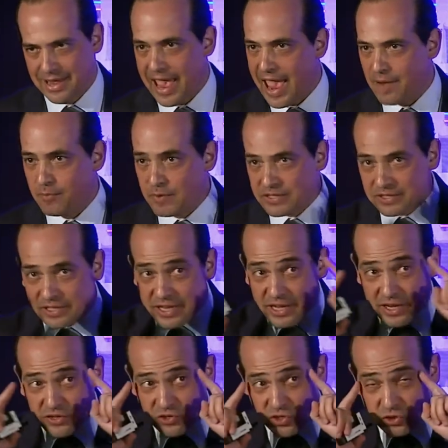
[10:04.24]
And misleading
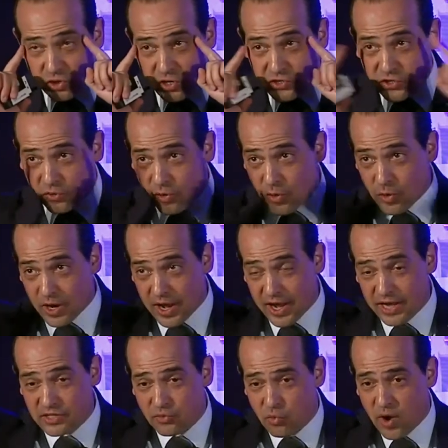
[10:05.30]
is just look at your own
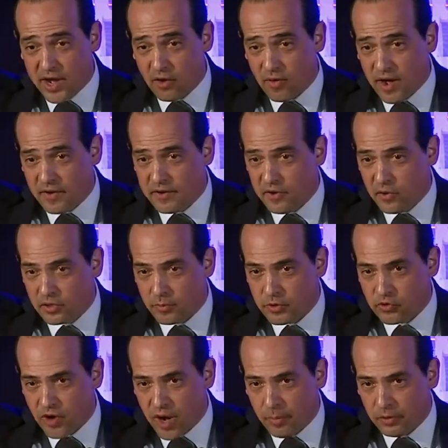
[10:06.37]
eyes right around here at the
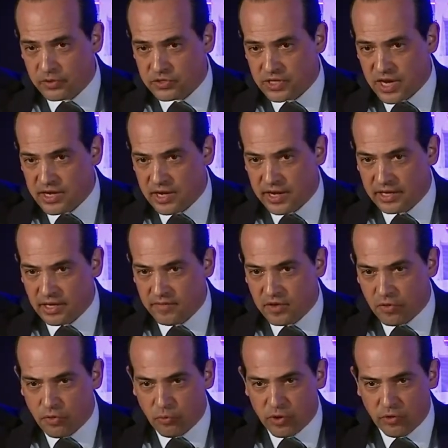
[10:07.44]
Metropolis site, and I give you
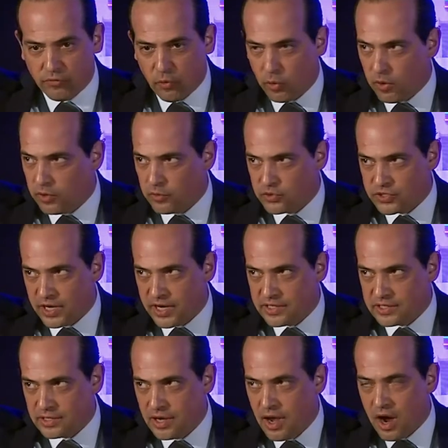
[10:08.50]
3 or 4 other
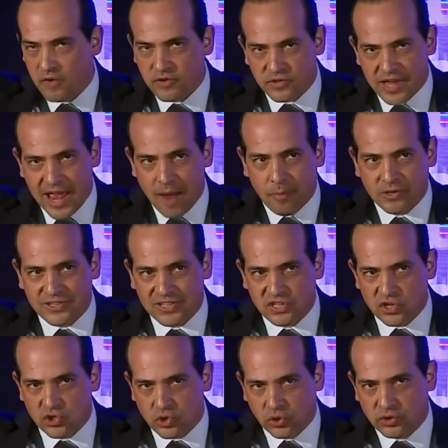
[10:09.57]
sites of just how much
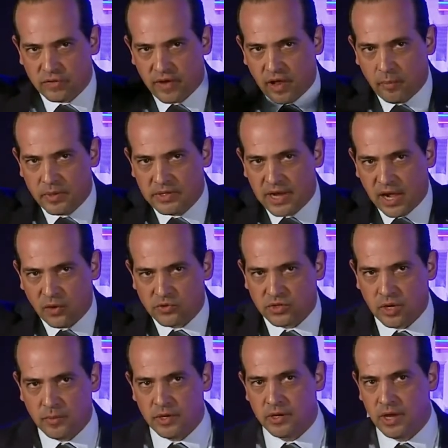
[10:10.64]
additional development dollars
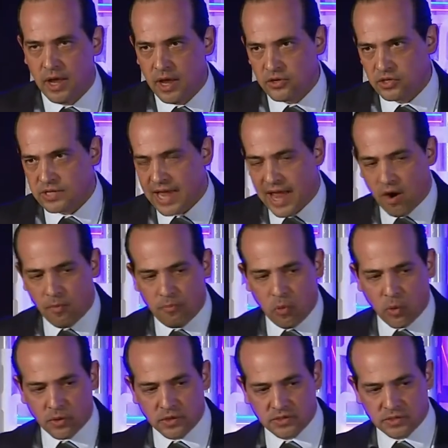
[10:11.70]
come in, just how
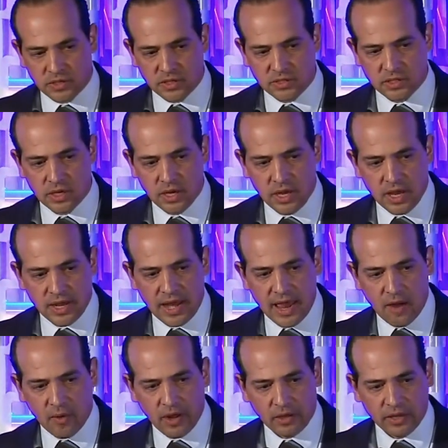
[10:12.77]
important this is, and
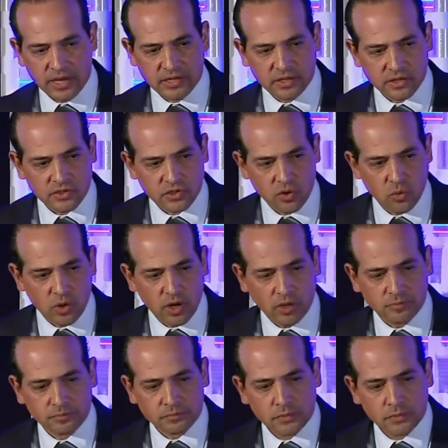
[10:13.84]
how LA does so well.